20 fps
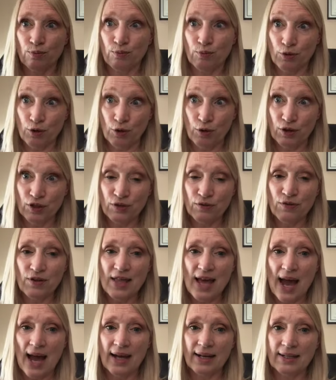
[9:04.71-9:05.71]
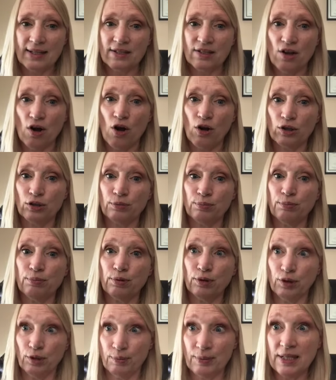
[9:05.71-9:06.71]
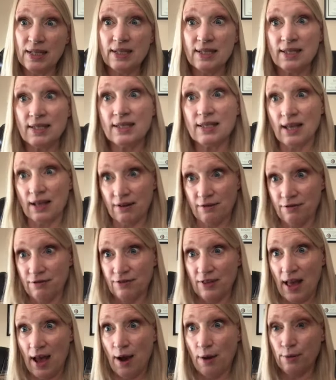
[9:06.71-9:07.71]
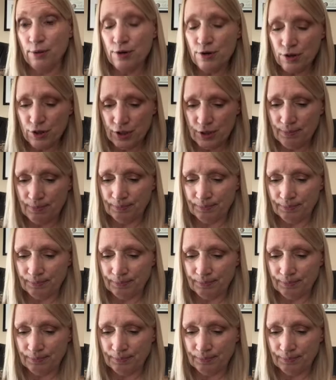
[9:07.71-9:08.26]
progress for that. It's called Blooming Sunflowers,